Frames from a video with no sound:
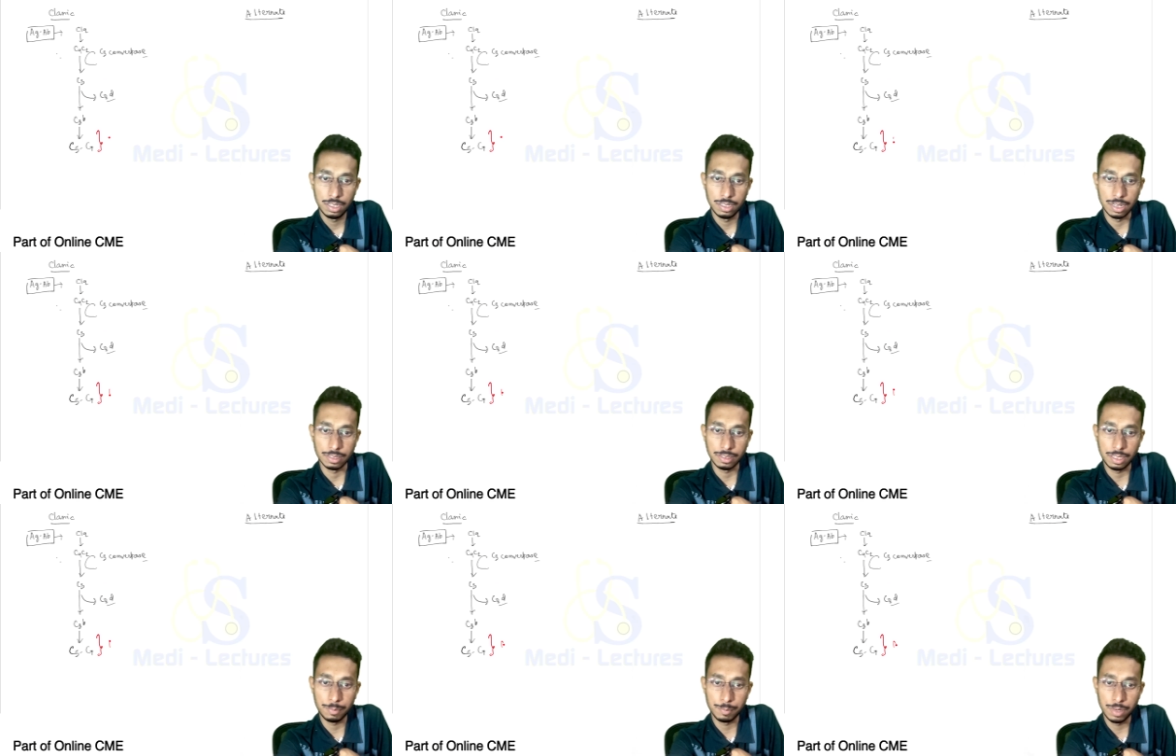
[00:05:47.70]

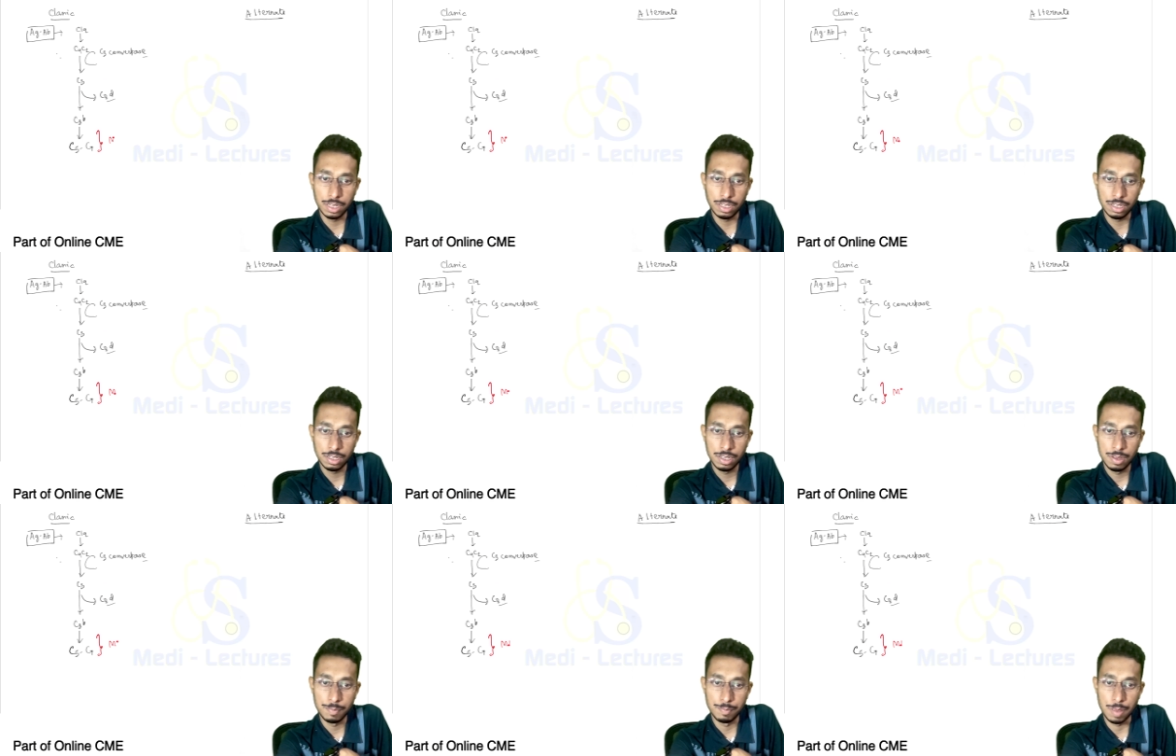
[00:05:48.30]
nothing but
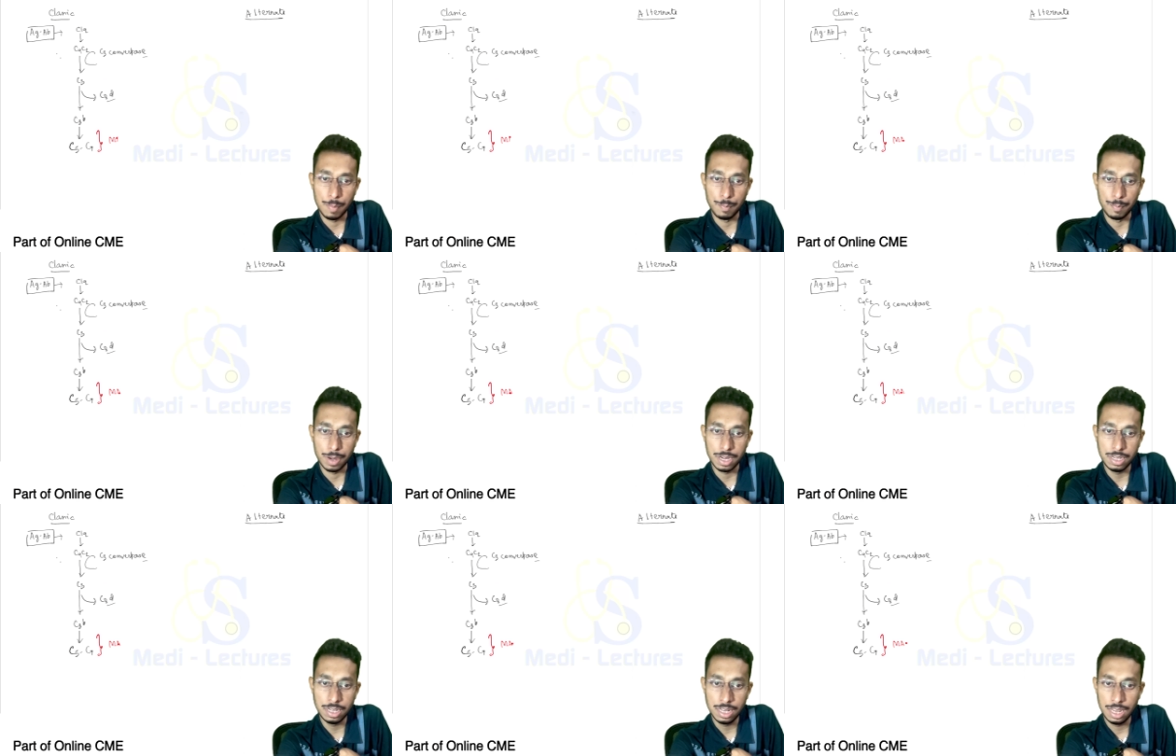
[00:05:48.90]

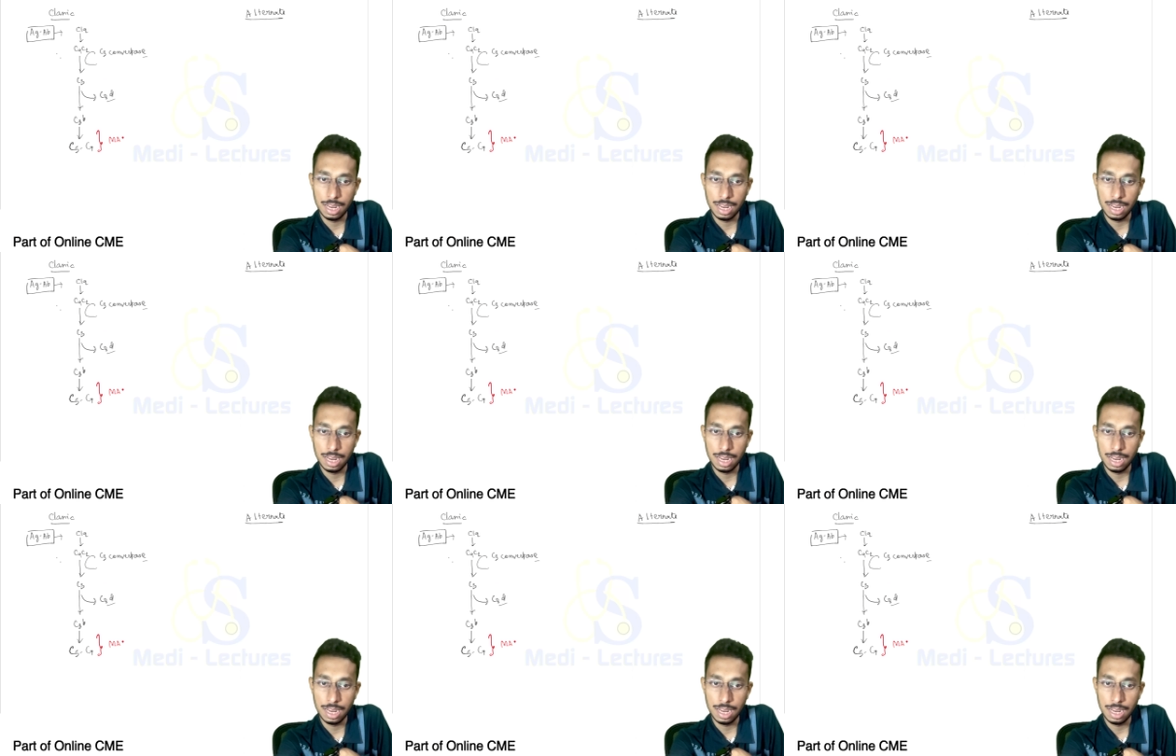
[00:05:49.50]
membrane